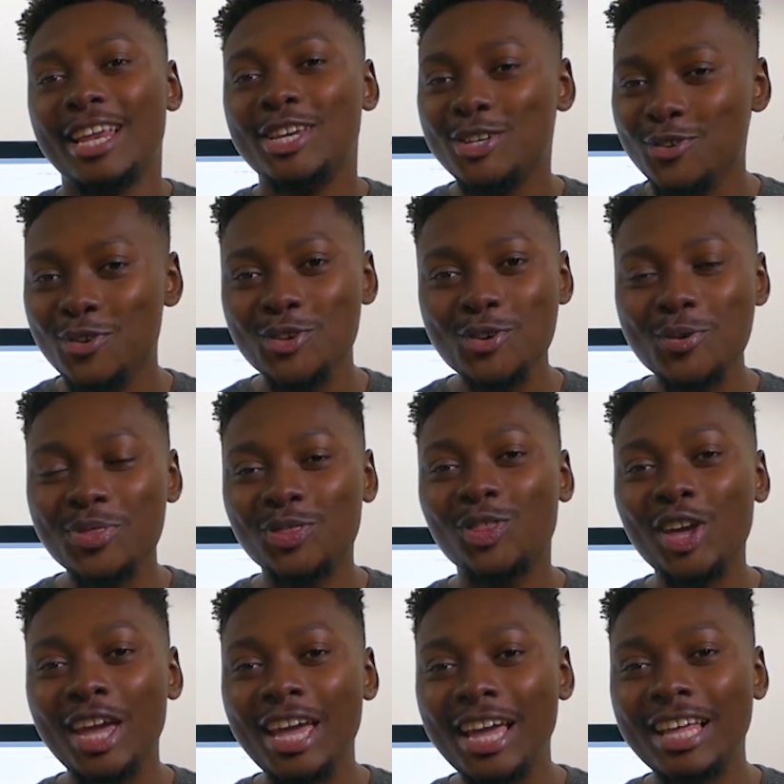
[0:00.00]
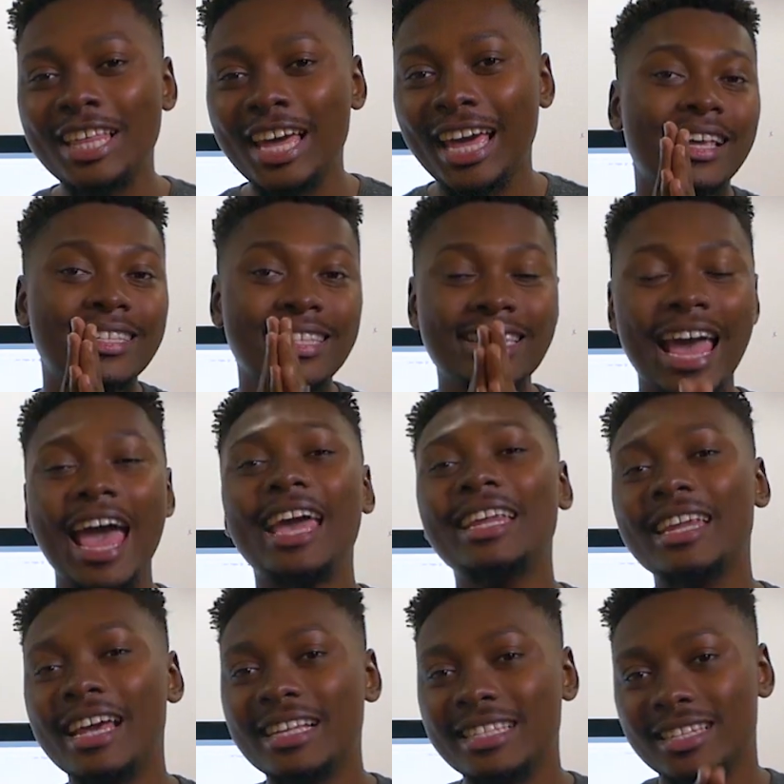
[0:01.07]

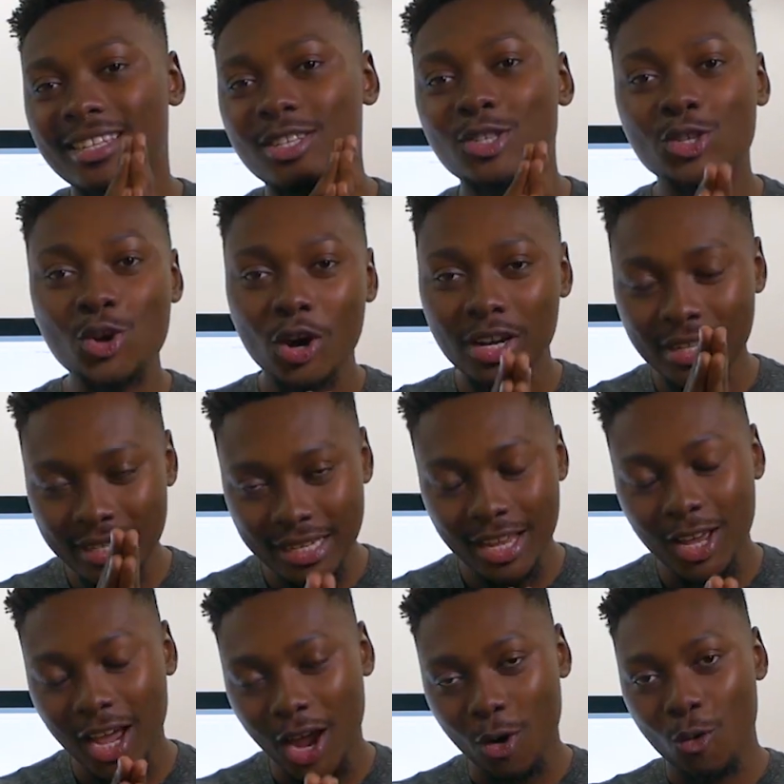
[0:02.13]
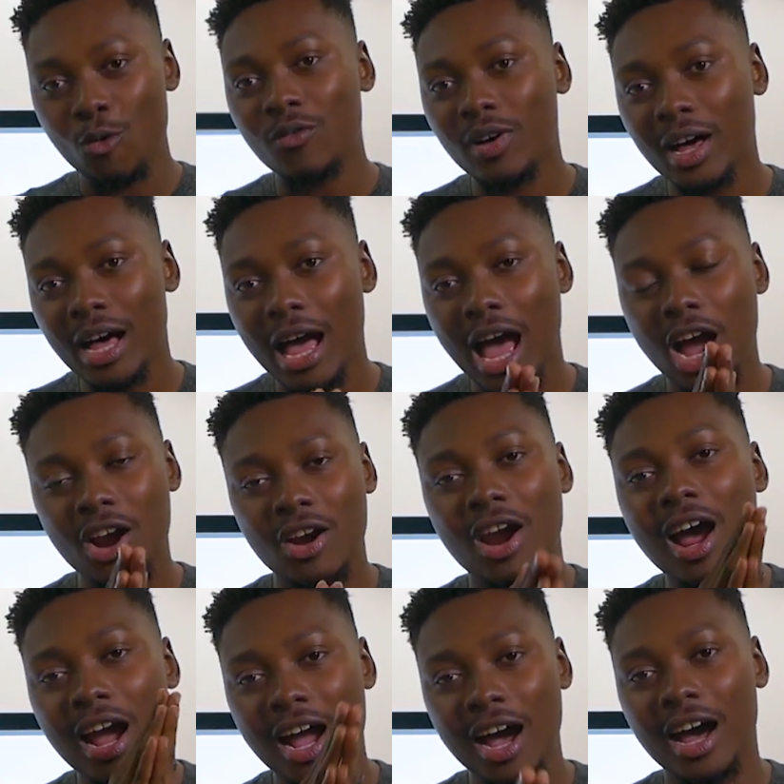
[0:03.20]
Skynet is gonna take over
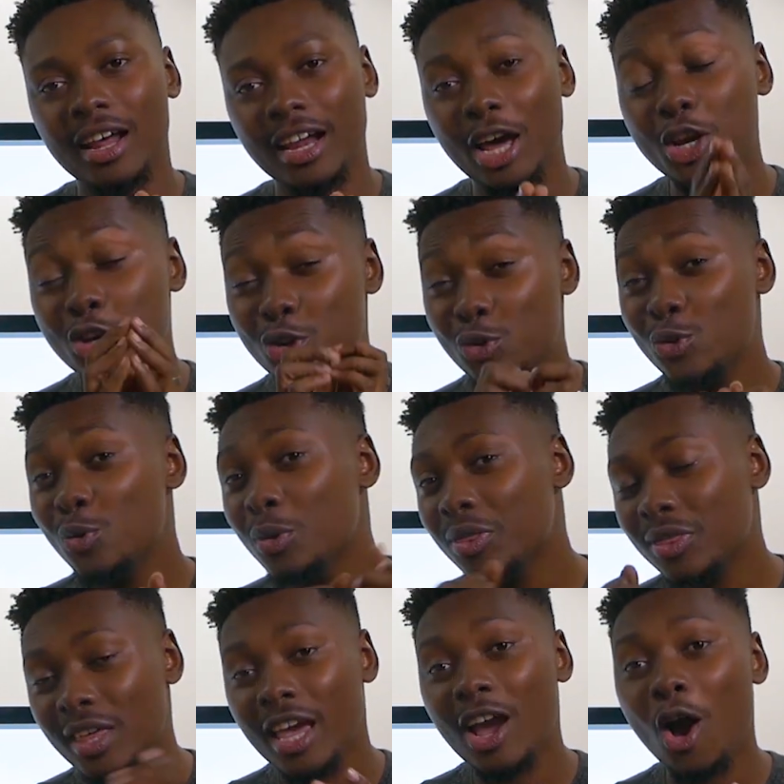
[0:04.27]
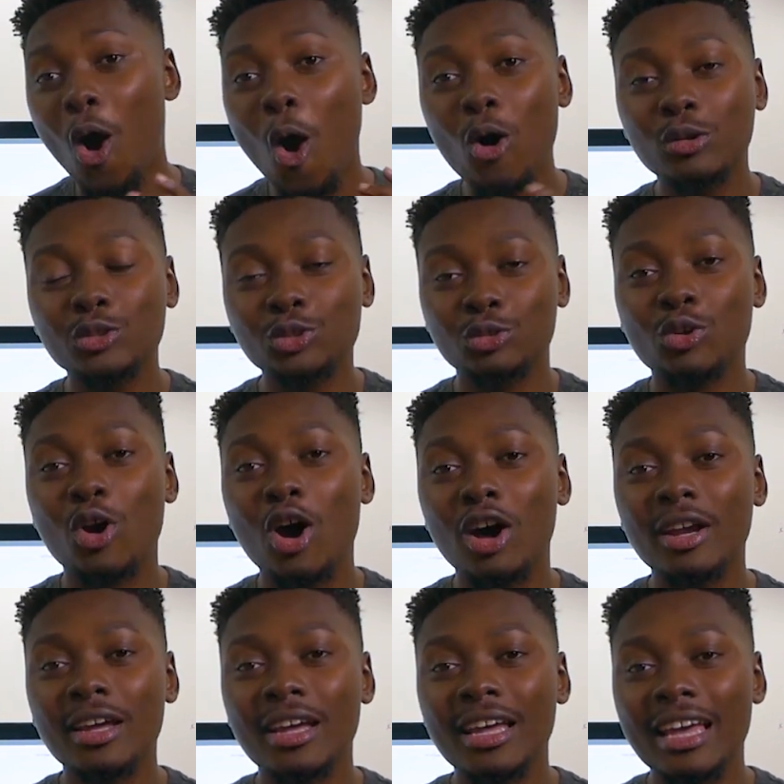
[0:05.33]
Accra, Ghana? Do you think
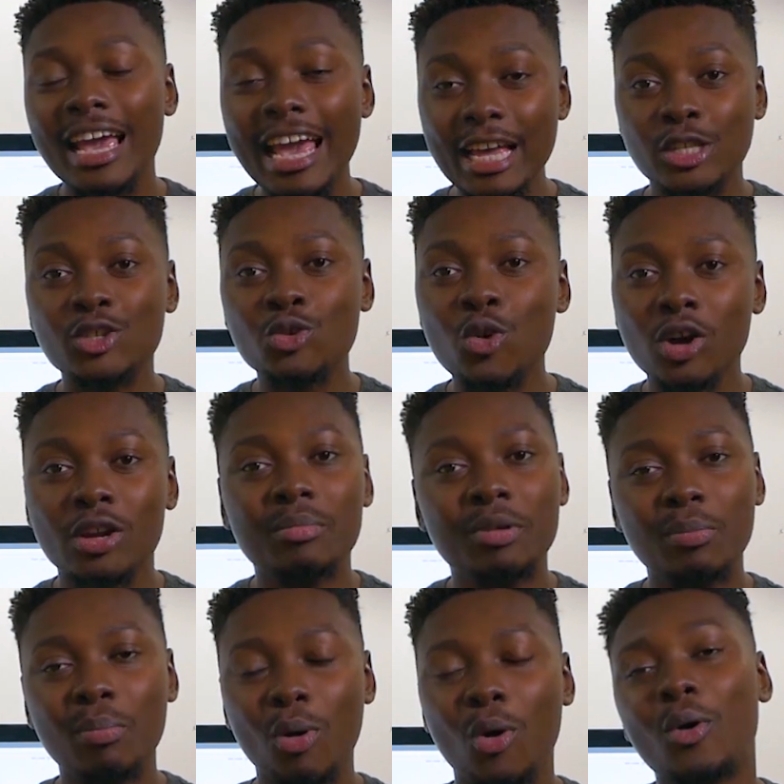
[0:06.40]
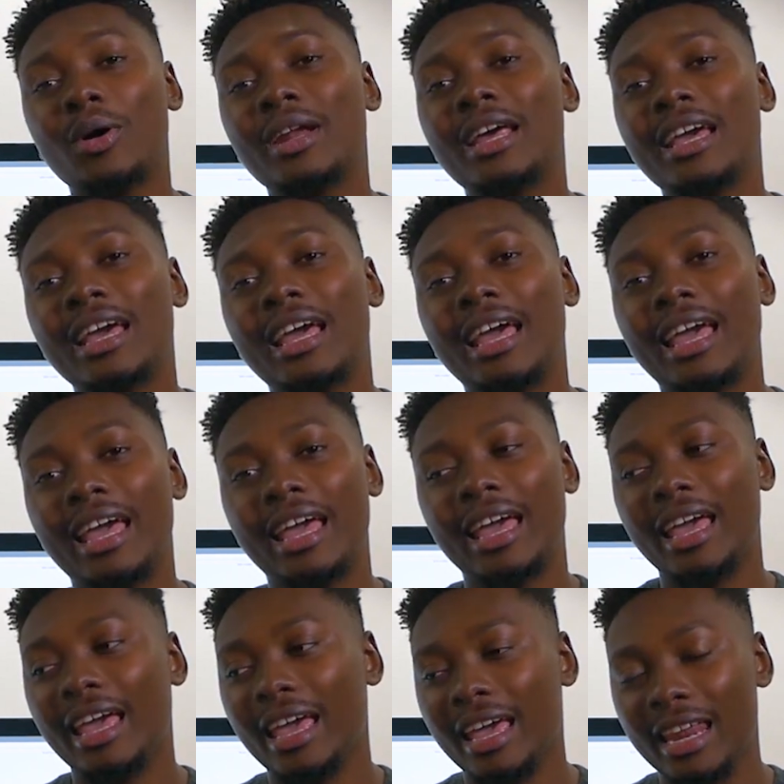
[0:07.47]
Ultron is gonna be born
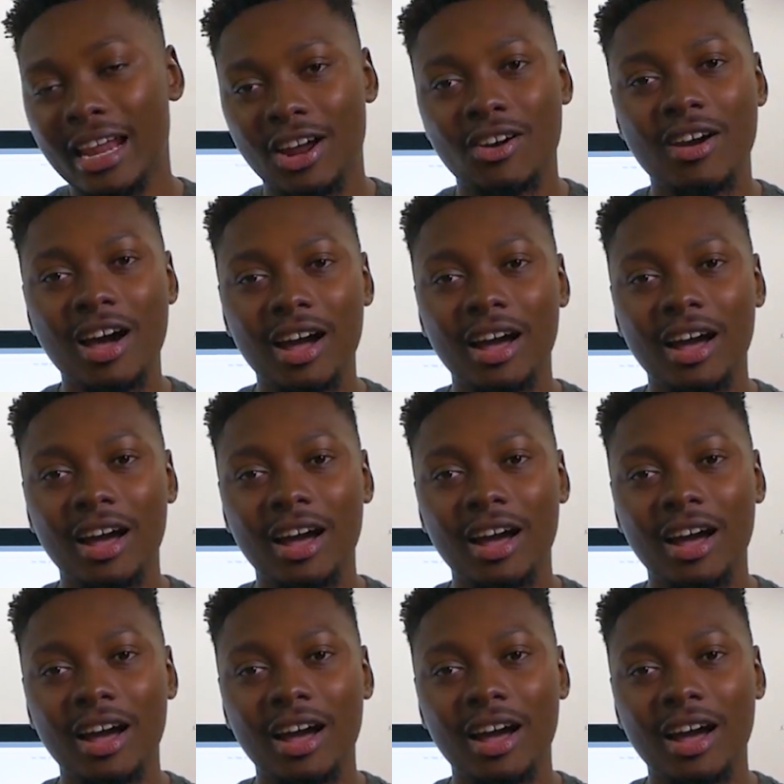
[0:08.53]
in Accra,